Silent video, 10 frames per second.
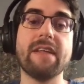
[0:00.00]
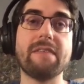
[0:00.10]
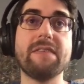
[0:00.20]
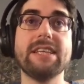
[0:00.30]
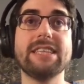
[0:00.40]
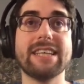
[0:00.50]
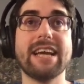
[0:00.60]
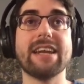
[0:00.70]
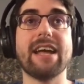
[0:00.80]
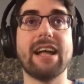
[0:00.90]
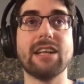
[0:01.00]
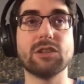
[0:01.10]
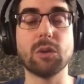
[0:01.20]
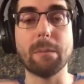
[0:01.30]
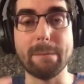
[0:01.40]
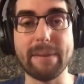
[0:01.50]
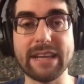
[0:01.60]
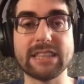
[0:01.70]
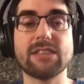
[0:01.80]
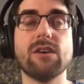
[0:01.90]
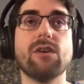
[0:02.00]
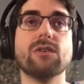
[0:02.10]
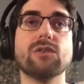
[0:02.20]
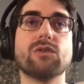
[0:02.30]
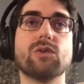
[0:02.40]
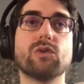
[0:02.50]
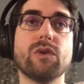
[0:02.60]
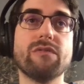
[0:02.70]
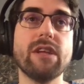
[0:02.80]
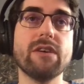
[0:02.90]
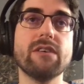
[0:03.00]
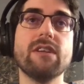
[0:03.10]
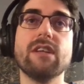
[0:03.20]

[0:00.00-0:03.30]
This is again also based on Swift Neo,